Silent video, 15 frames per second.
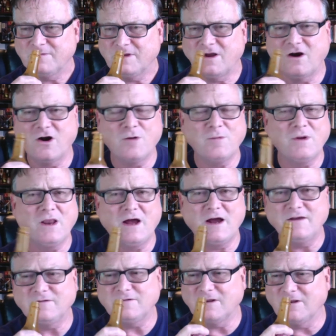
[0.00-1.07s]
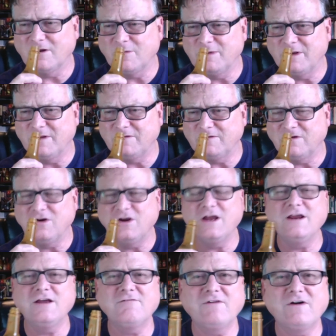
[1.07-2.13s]
caramelized a little bit, so you're
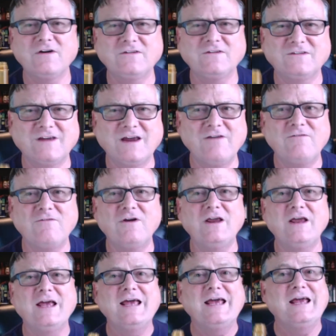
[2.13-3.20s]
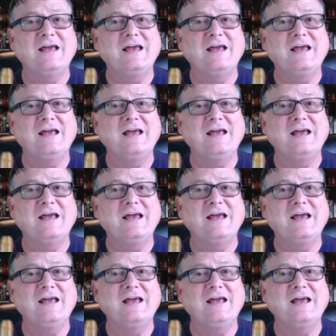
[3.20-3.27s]
getting a very savory,